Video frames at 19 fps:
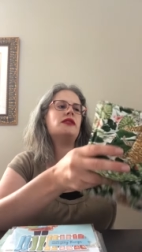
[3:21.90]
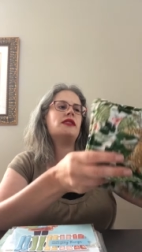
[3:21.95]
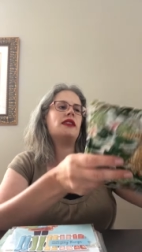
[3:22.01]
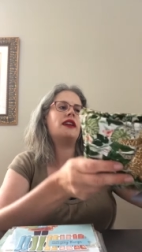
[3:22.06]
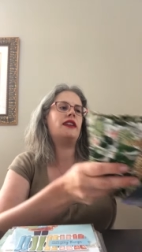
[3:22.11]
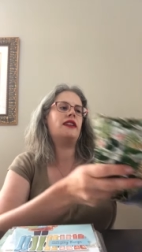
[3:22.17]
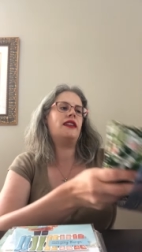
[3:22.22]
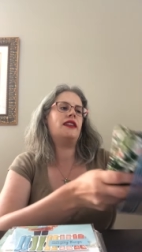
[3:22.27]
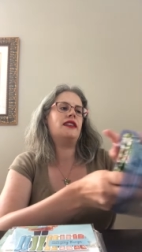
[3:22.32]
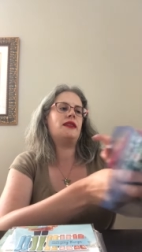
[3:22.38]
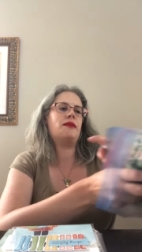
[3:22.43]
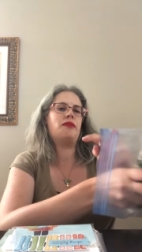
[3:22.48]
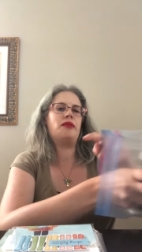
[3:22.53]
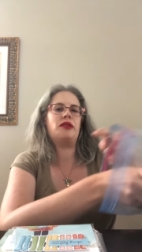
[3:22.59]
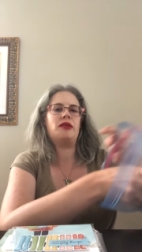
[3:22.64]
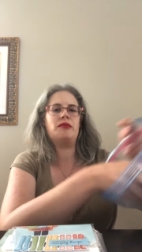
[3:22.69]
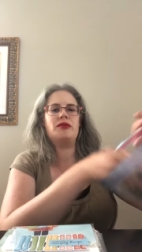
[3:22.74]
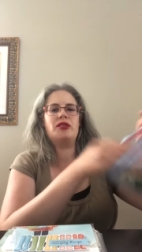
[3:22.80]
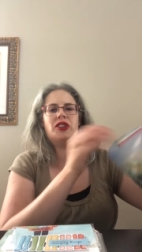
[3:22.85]
and you end up
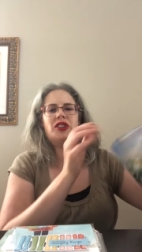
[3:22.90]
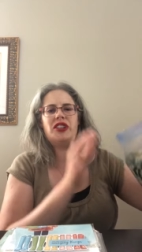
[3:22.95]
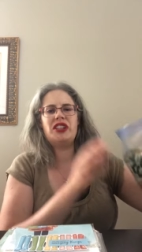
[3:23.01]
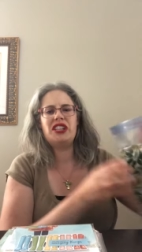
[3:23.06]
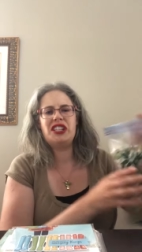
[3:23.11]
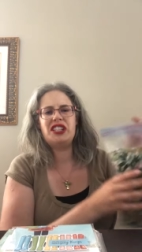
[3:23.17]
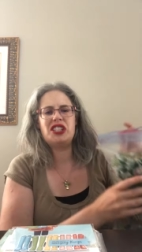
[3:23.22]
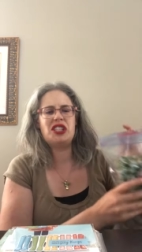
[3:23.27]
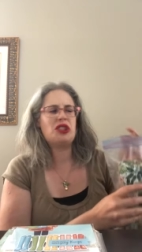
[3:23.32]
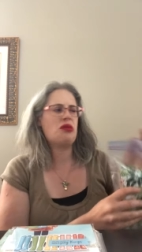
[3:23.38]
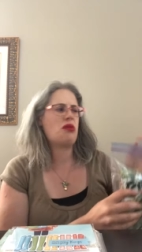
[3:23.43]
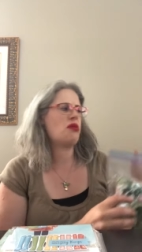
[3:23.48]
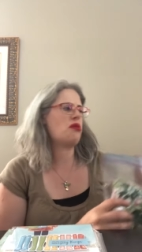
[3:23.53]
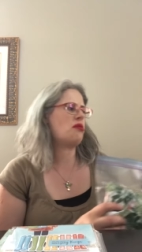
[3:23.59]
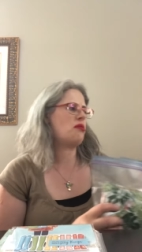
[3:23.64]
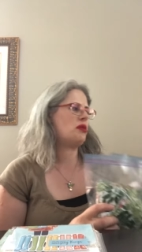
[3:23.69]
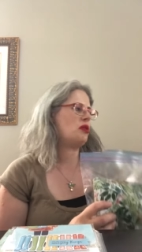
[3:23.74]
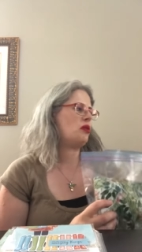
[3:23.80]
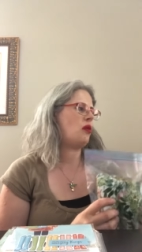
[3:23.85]
with them dirty. Just throw
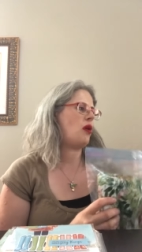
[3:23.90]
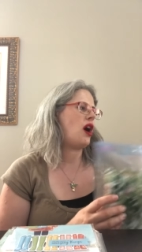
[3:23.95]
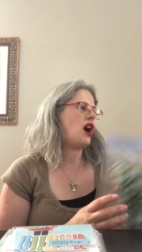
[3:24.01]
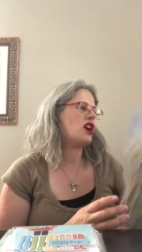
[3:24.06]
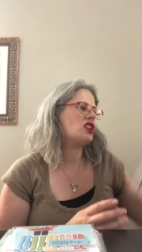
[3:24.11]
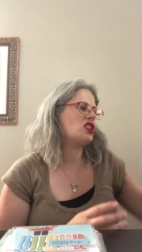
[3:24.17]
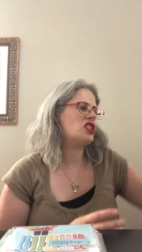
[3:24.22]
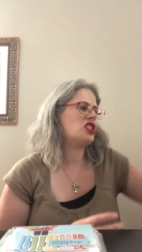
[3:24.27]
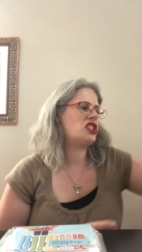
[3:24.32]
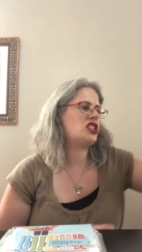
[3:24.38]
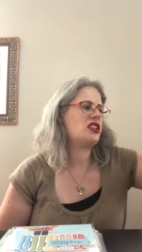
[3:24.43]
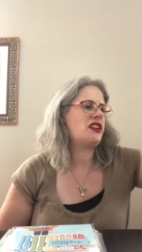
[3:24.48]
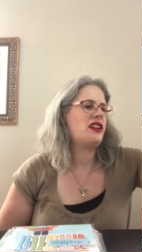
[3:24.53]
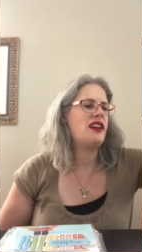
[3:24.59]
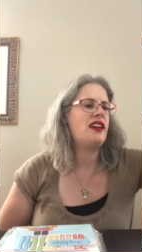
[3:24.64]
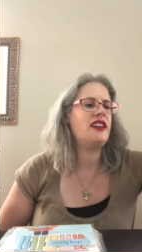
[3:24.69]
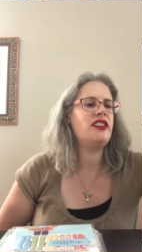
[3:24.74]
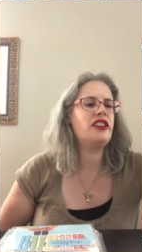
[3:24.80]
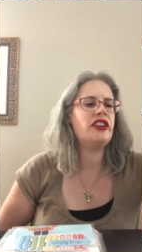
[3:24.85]
them in the wash
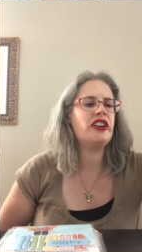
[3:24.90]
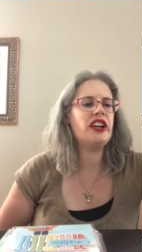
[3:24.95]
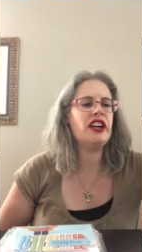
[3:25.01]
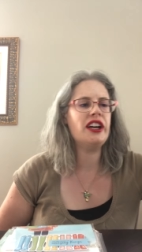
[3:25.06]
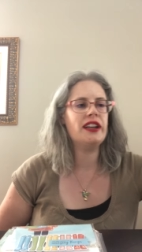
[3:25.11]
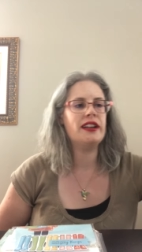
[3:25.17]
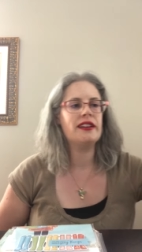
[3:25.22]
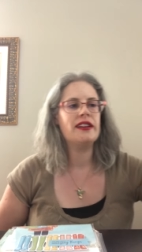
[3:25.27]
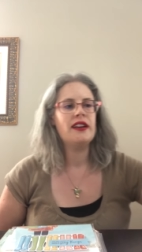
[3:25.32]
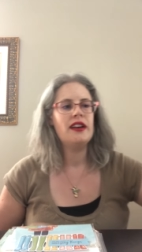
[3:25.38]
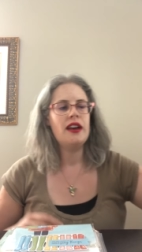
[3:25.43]
and you're good.